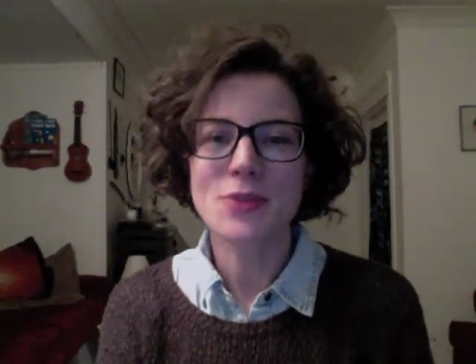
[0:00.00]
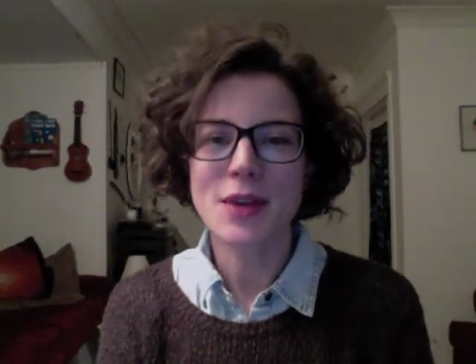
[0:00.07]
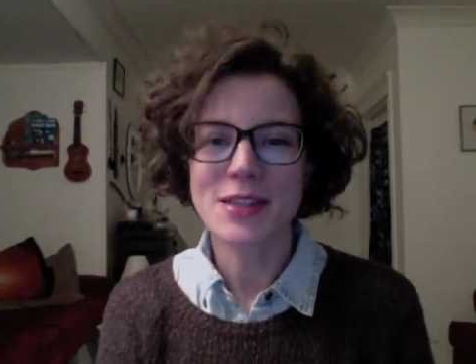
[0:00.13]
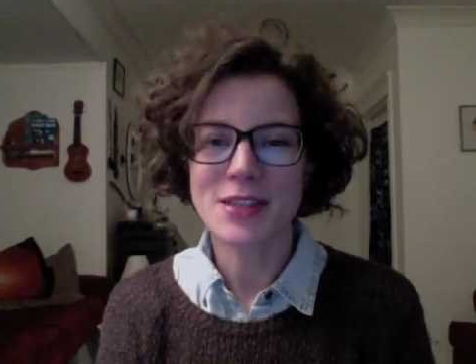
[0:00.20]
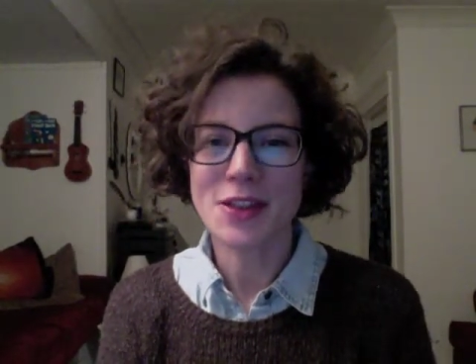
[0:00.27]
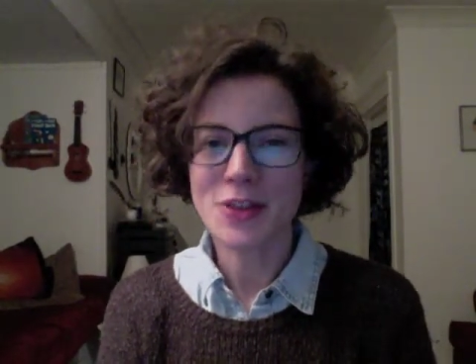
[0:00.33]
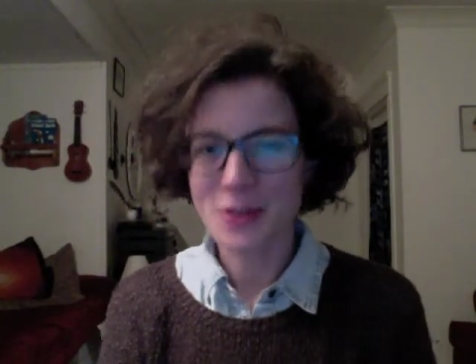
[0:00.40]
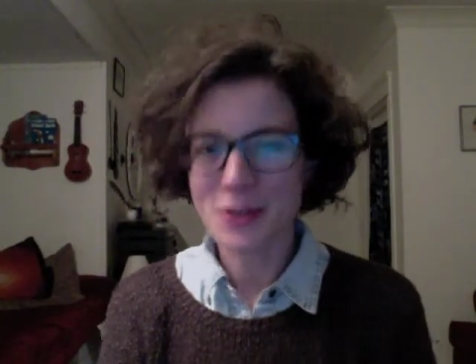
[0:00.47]
who
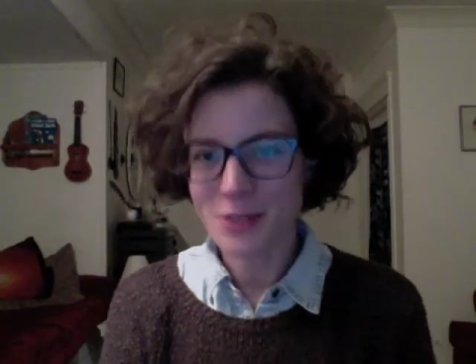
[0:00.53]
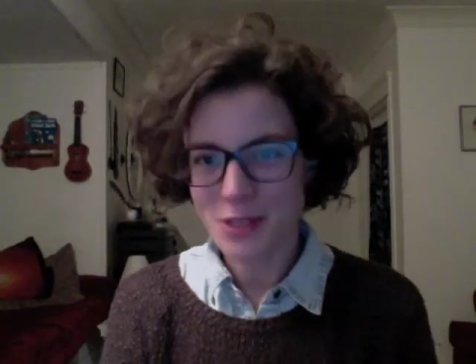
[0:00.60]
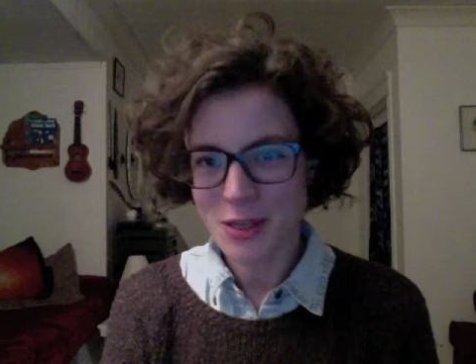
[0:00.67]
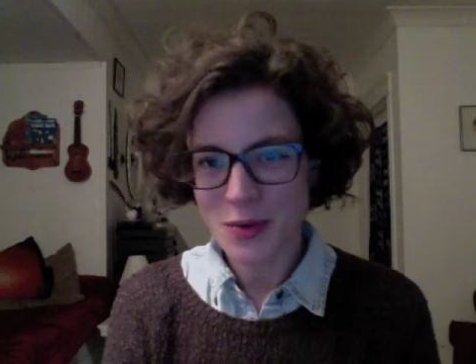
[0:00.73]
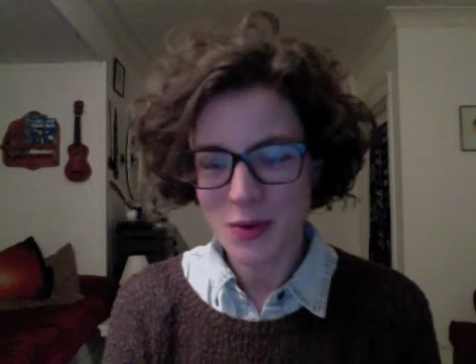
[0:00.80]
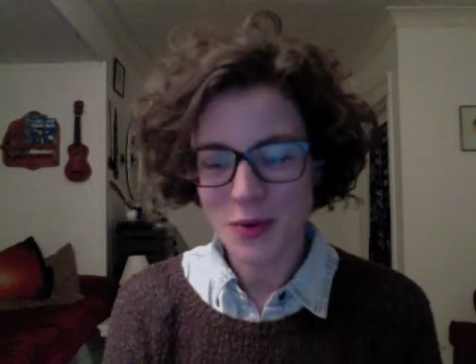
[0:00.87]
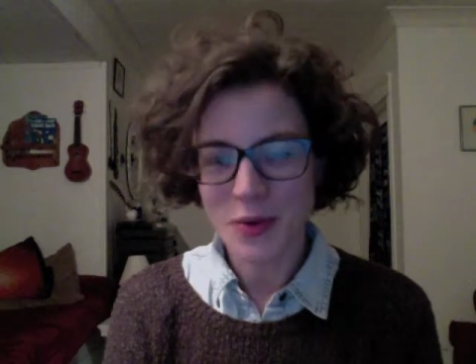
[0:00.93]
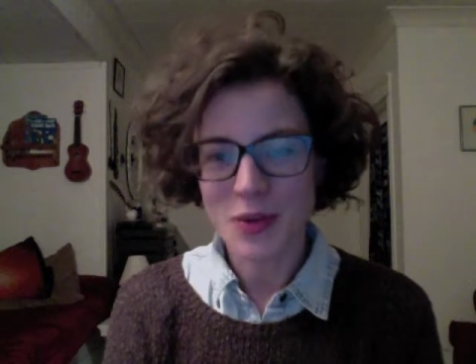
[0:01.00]
has a
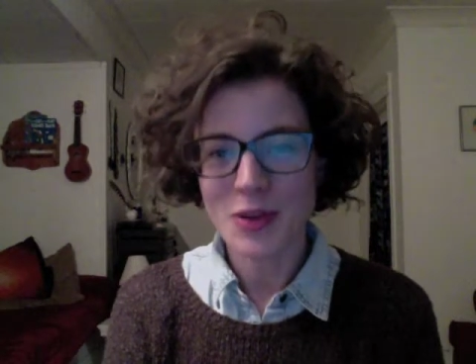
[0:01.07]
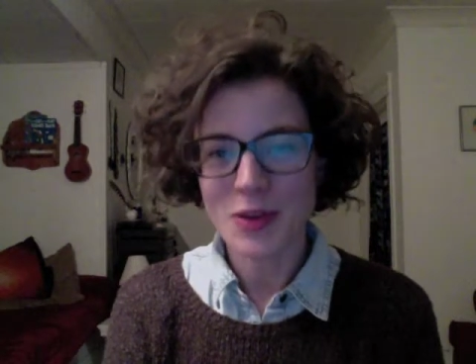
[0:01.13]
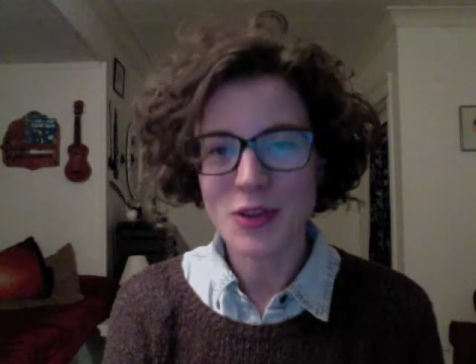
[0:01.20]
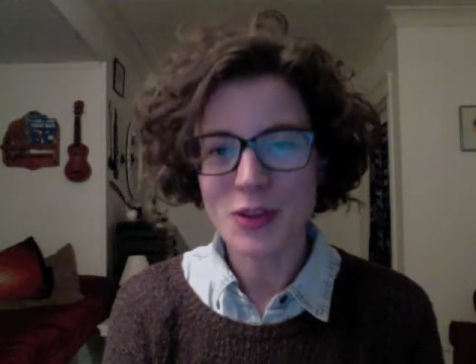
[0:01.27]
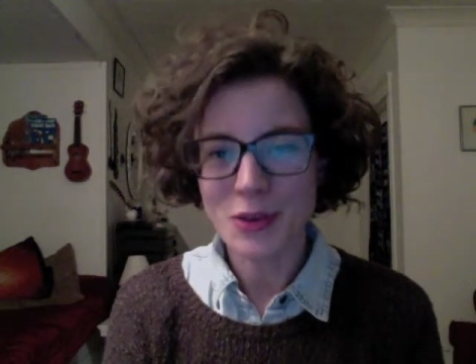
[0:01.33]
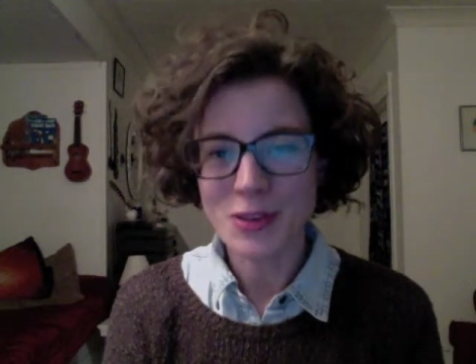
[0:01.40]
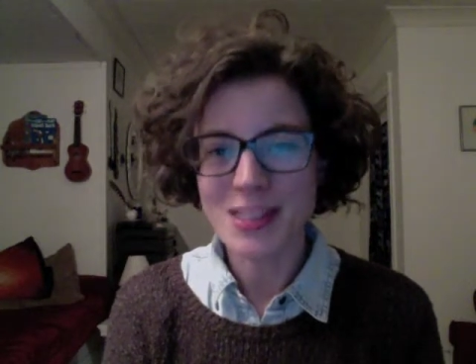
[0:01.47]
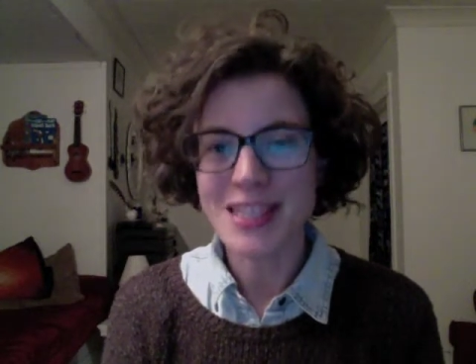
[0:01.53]

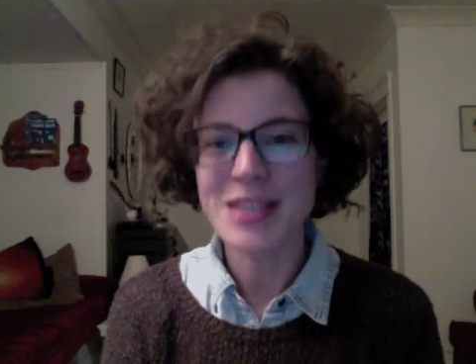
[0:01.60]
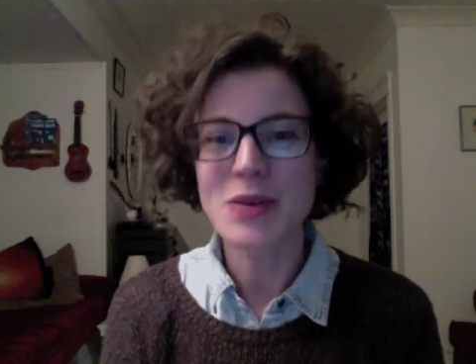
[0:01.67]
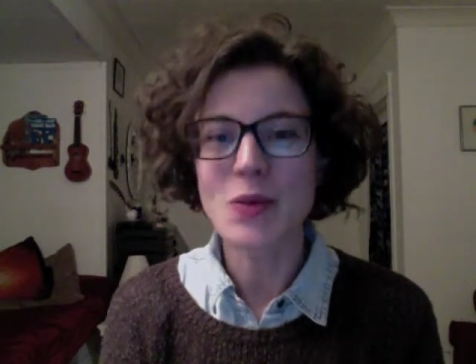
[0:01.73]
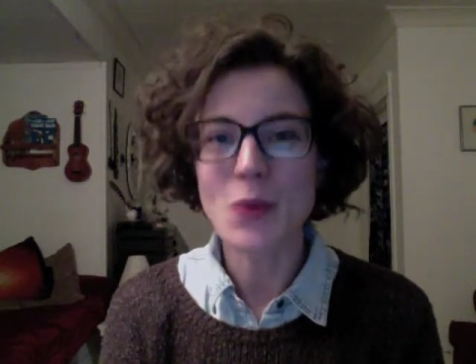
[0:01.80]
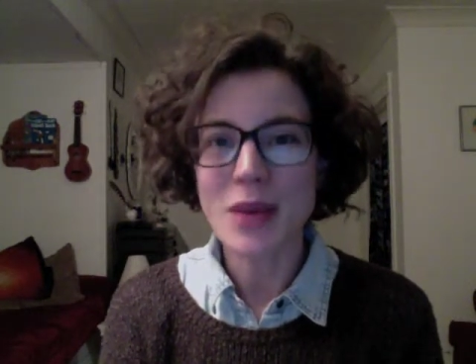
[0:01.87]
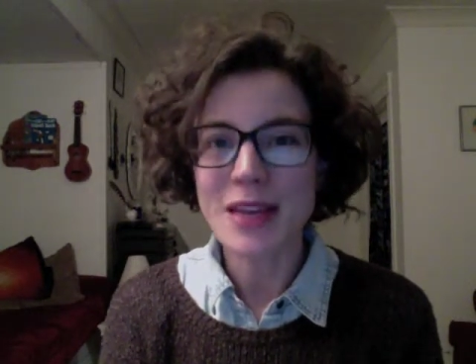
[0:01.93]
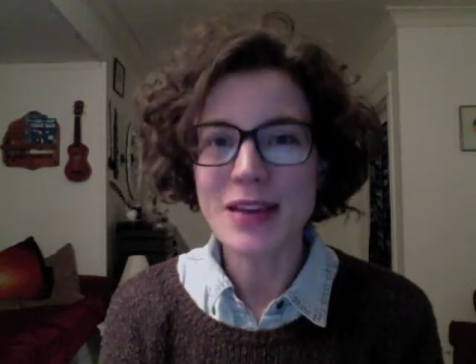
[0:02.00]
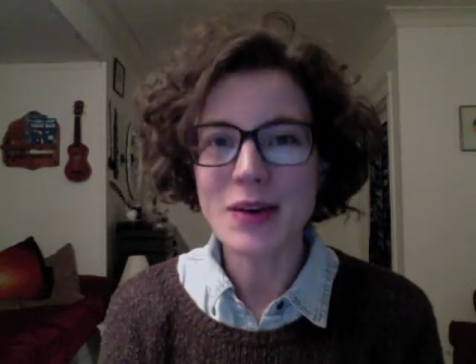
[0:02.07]

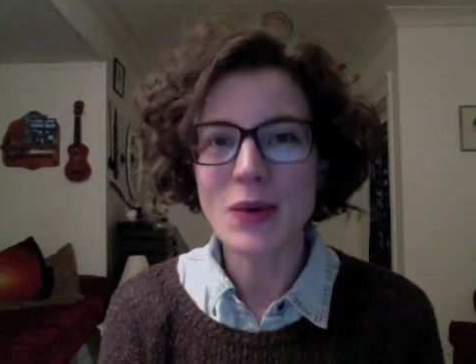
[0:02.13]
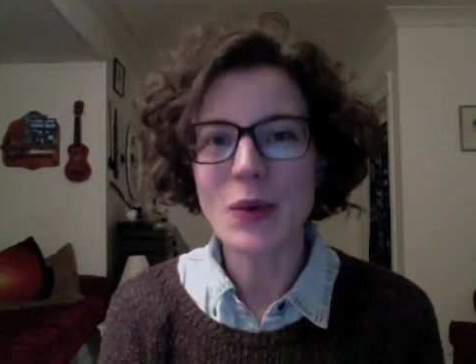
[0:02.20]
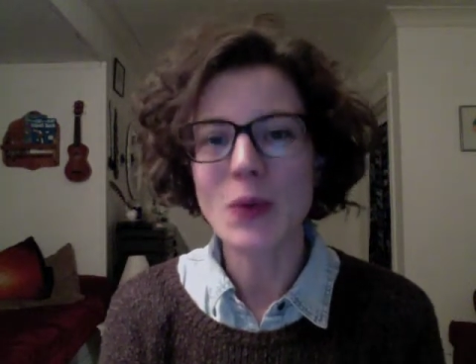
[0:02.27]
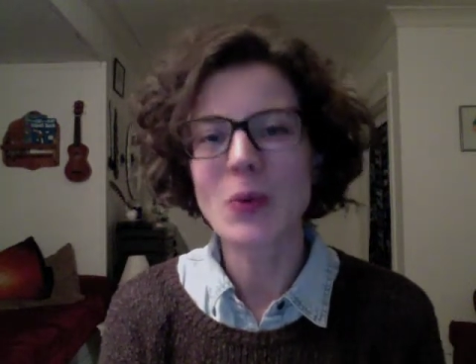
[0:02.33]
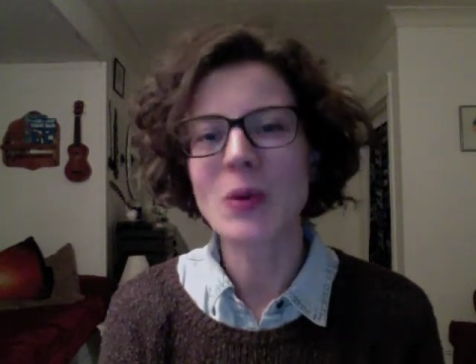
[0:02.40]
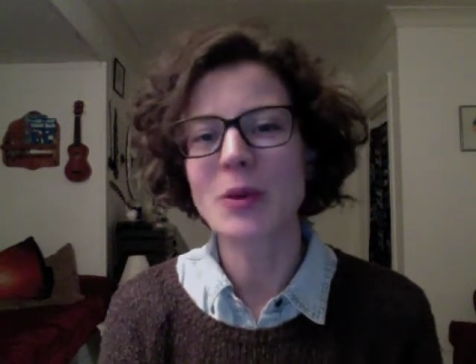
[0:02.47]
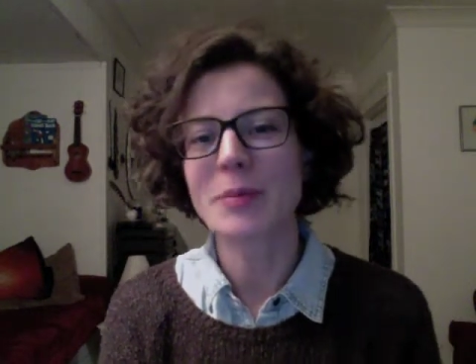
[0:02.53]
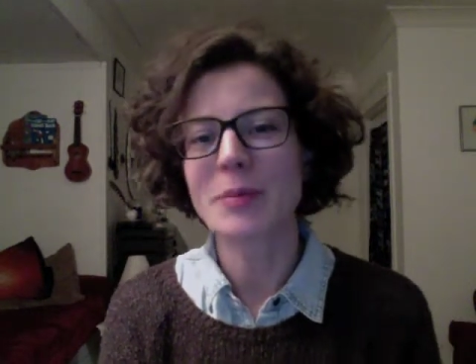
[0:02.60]

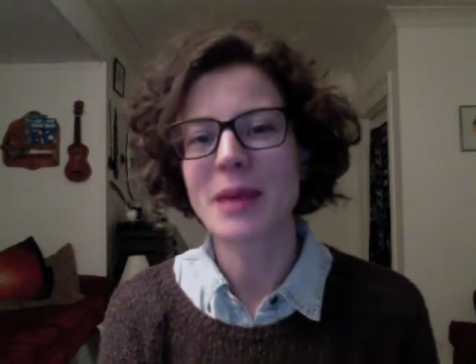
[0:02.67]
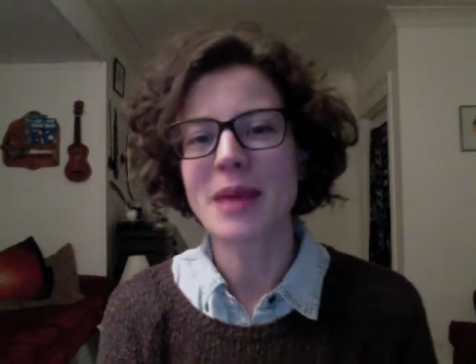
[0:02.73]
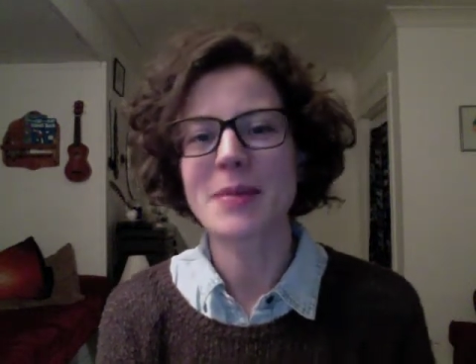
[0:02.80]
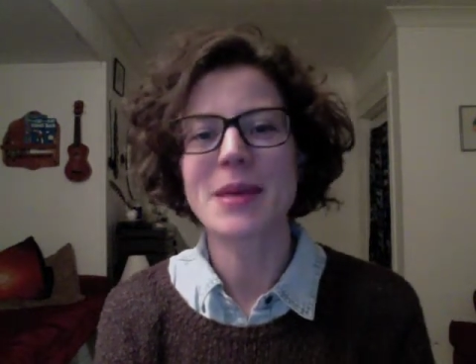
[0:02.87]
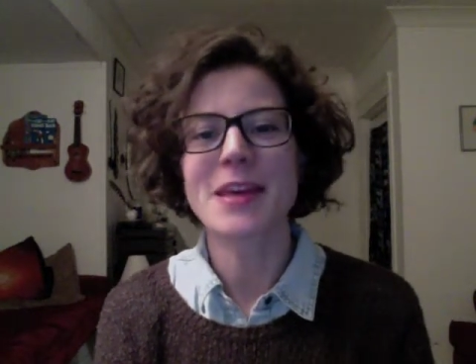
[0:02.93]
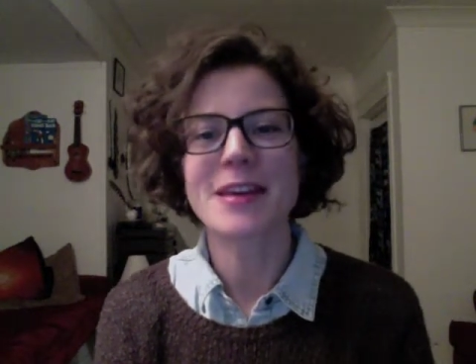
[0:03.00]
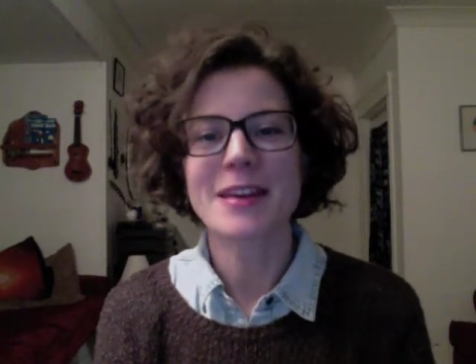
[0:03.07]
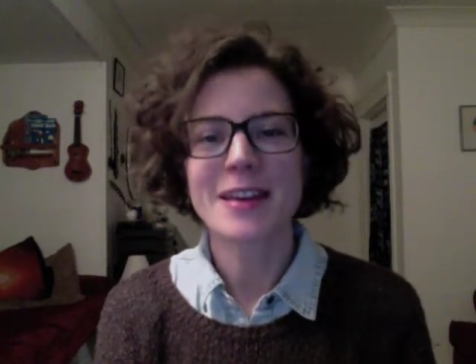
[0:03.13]
13-week-old
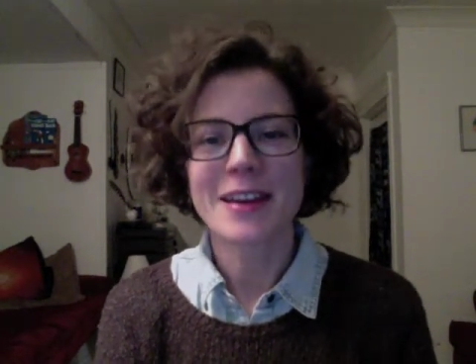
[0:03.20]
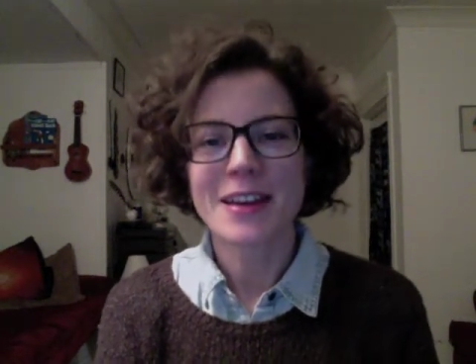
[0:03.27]
baby.